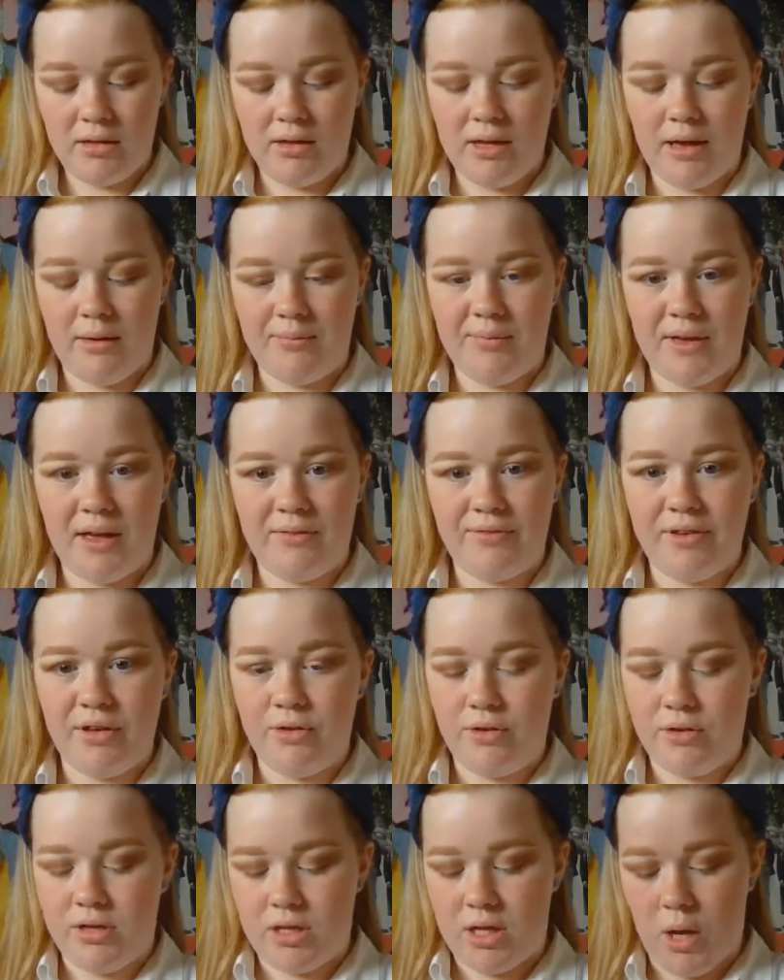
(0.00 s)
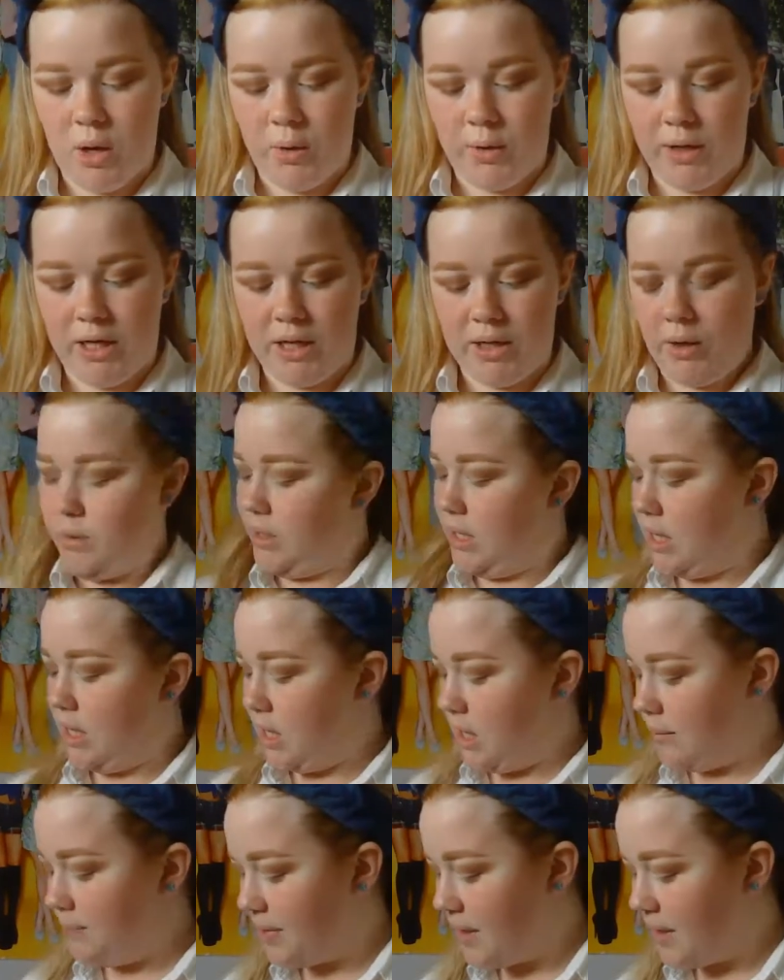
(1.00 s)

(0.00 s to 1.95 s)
yeah, that feels okie dokie.